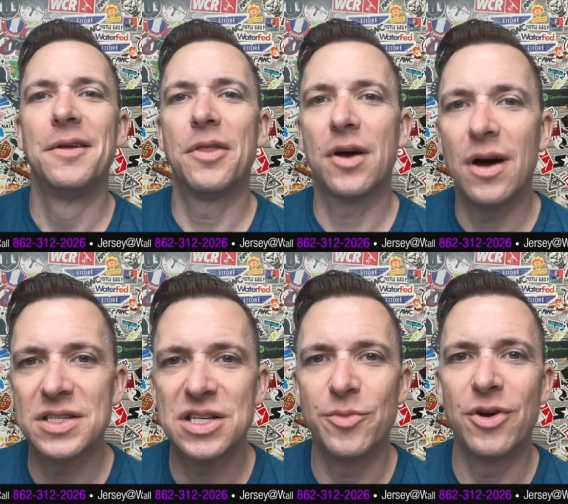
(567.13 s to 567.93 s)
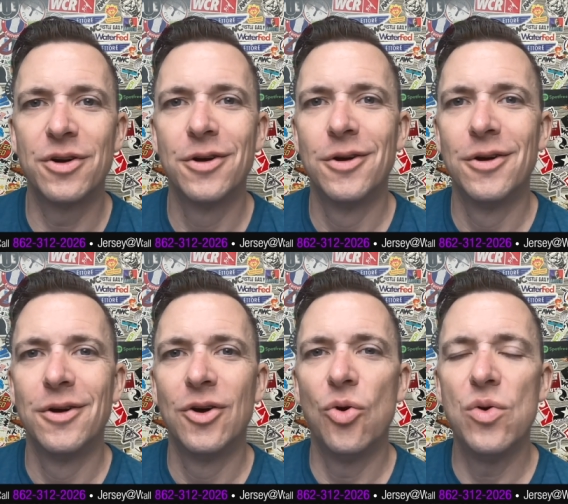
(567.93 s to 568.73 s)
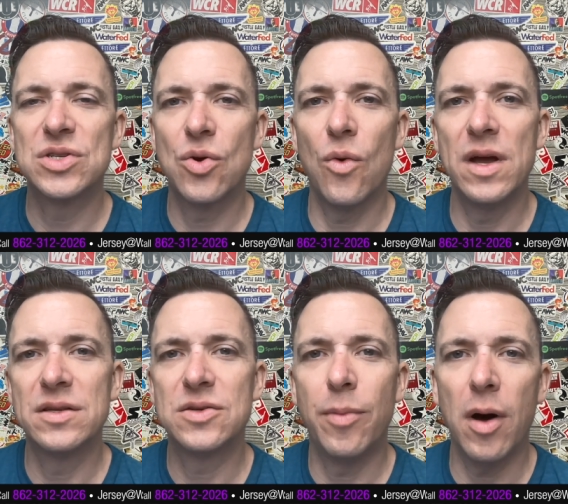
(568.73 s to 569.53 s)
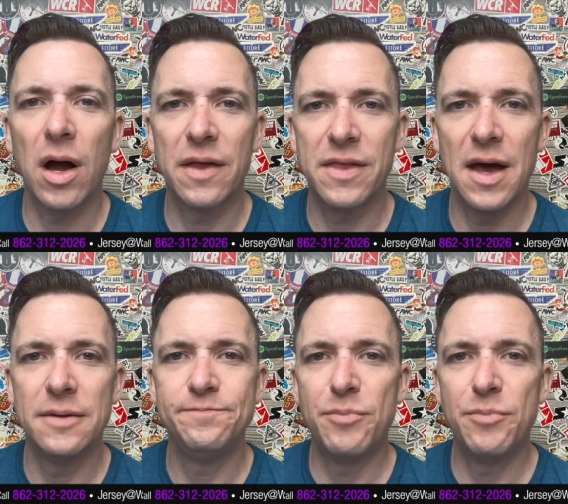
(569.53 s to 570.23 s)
the customer who is going to balk at that